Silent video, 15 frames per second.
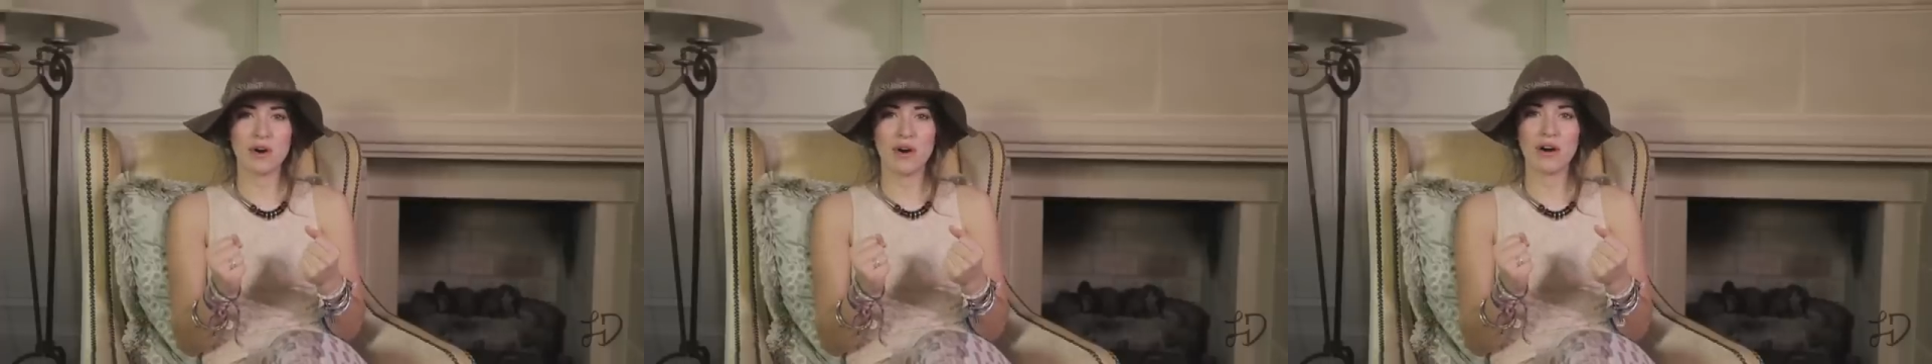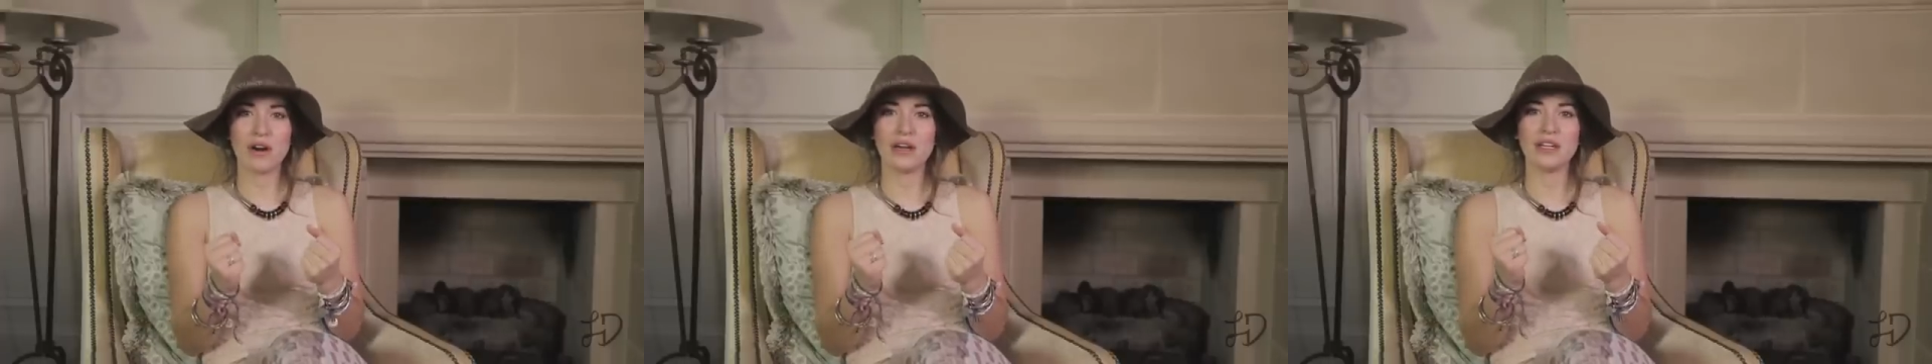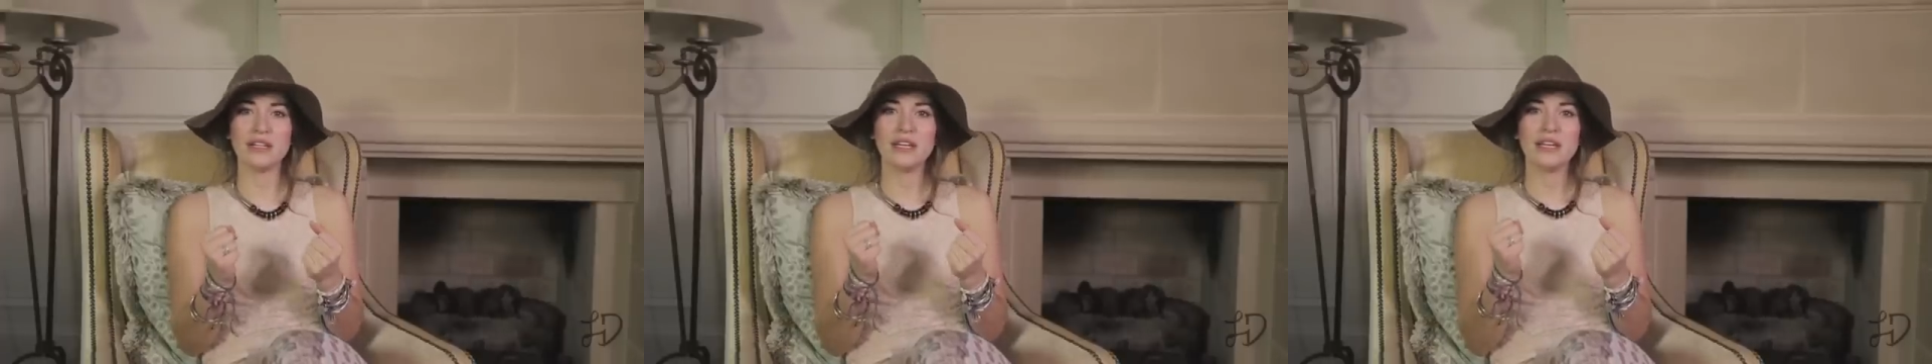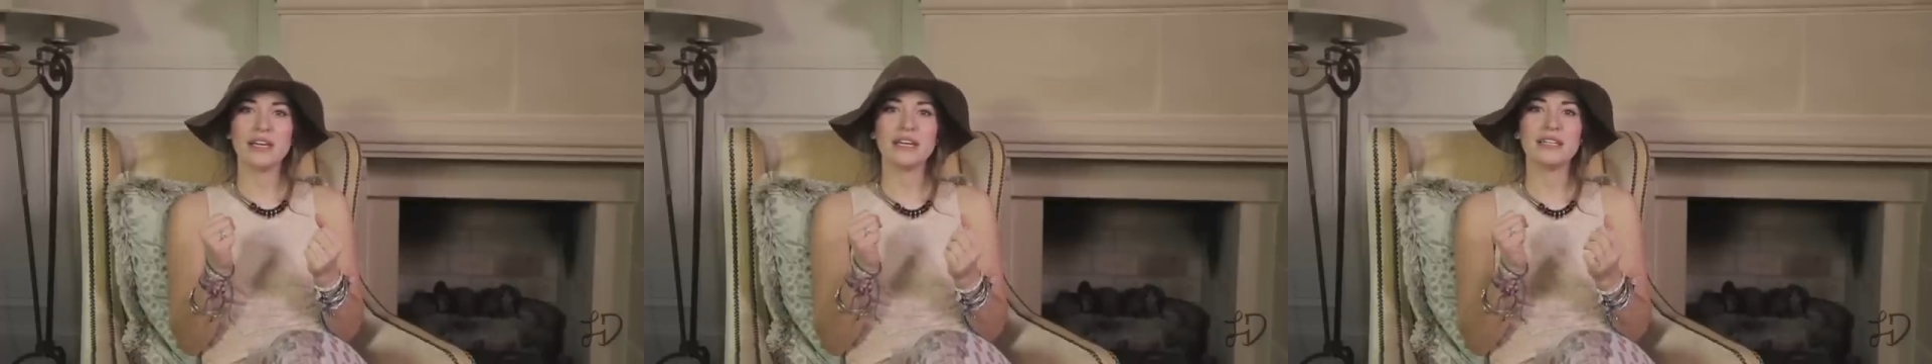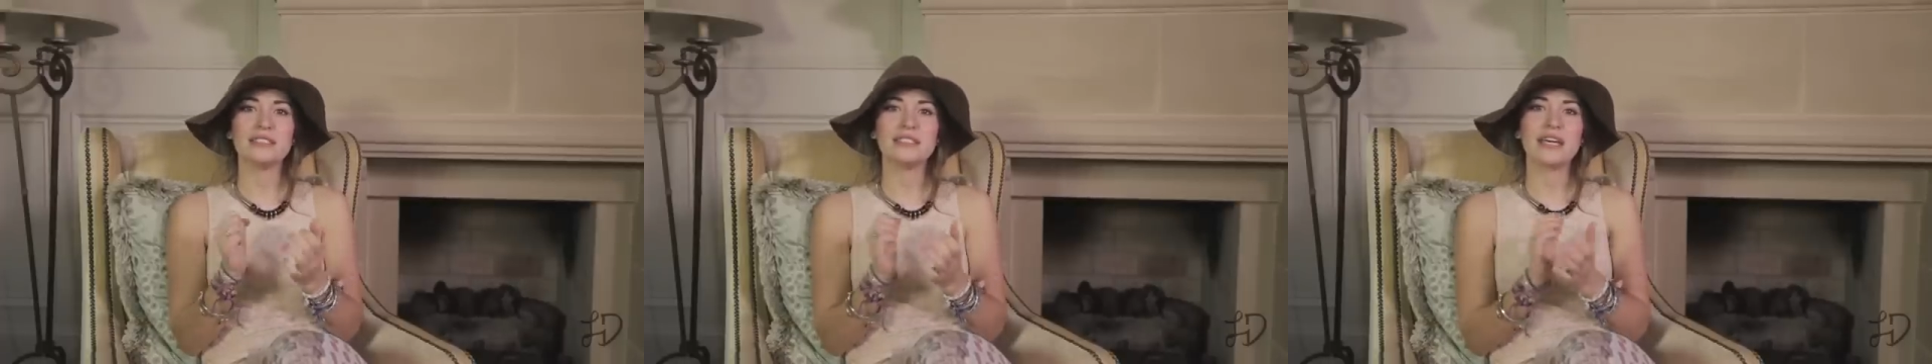on
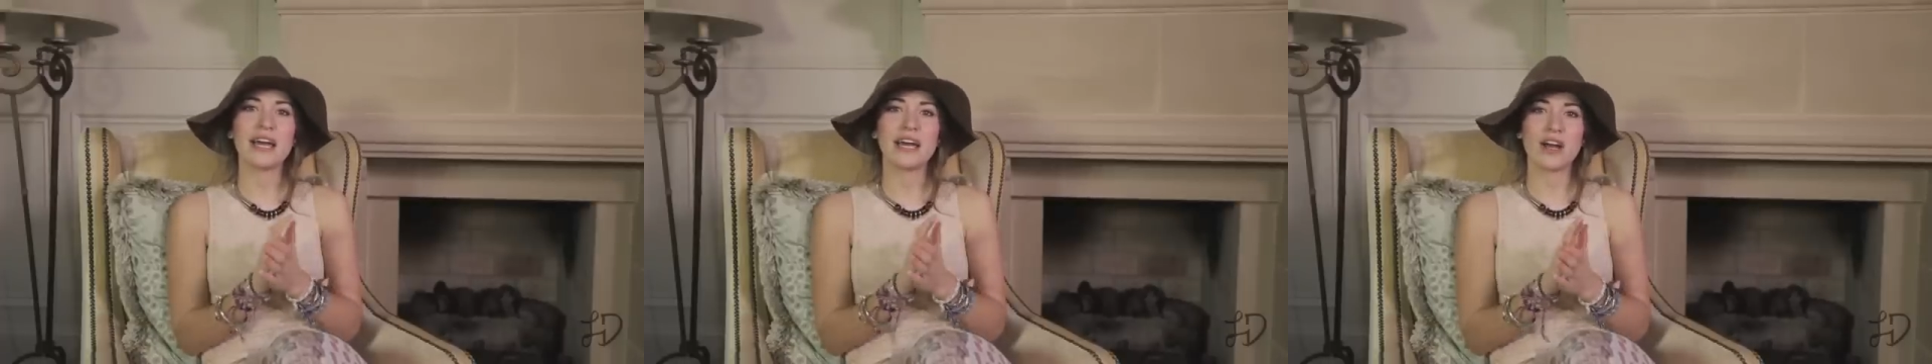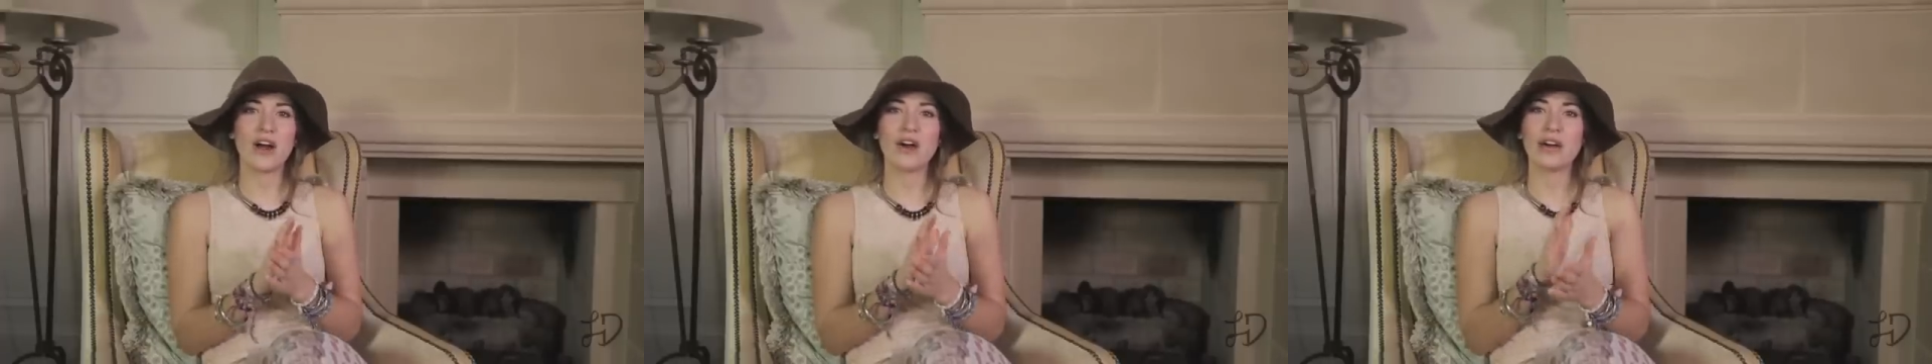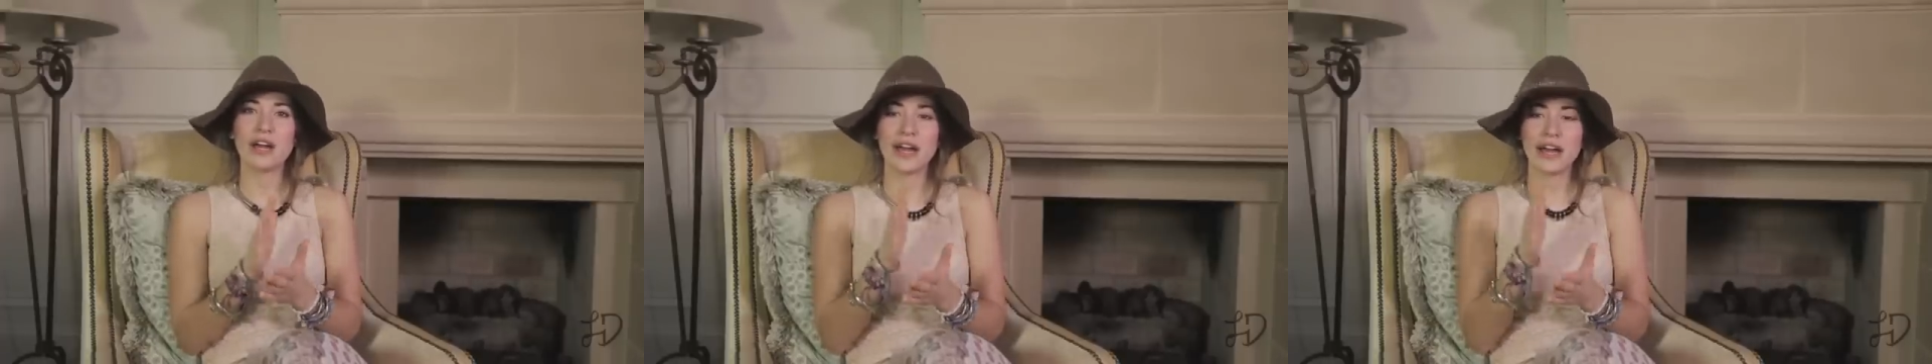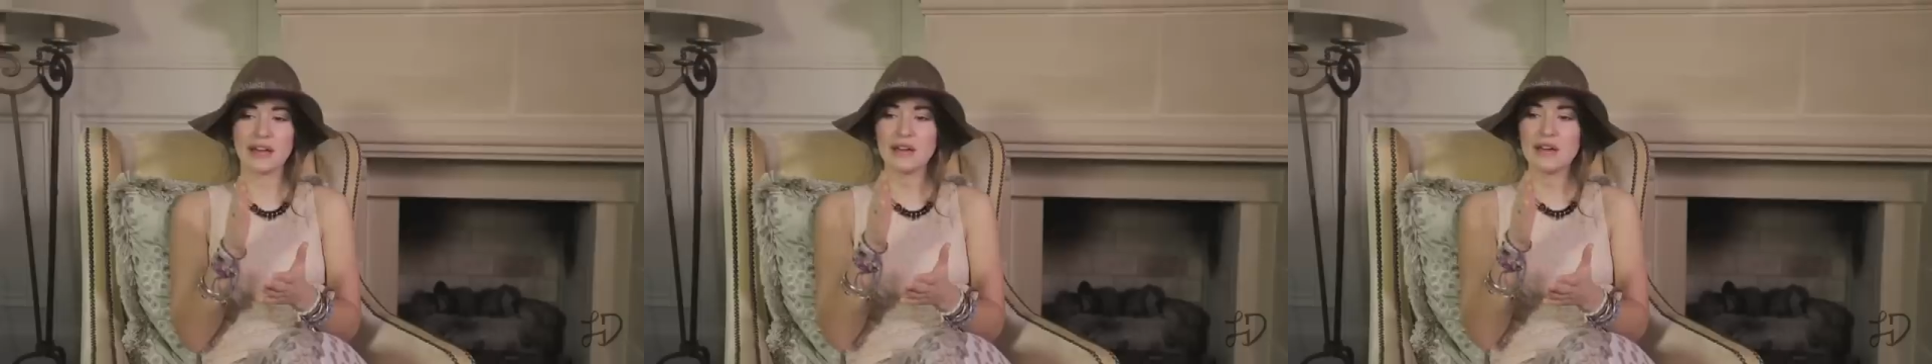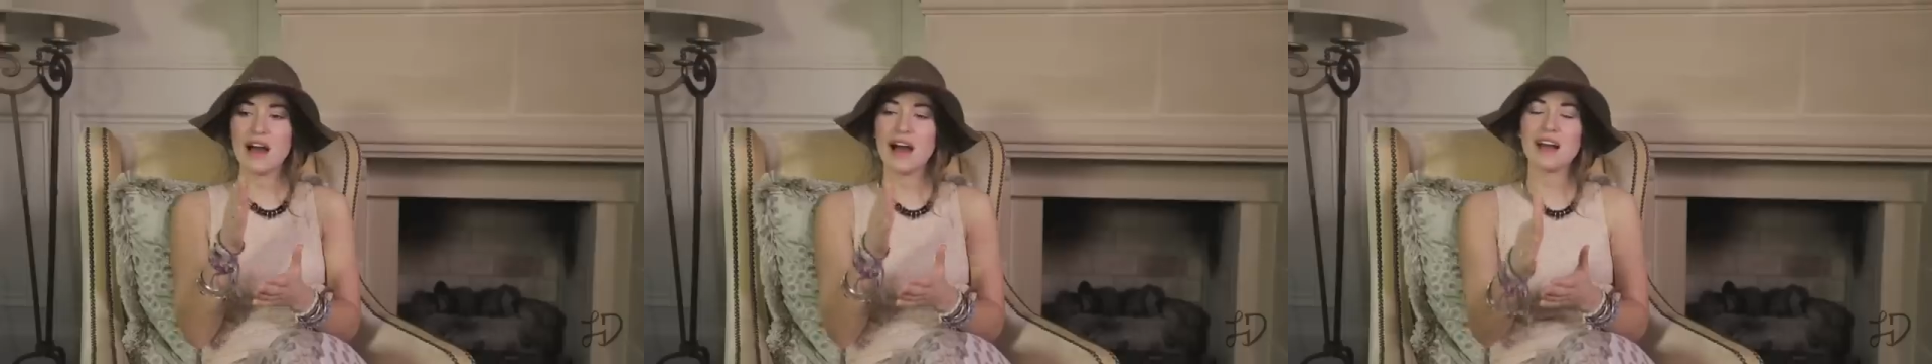and saying, okay,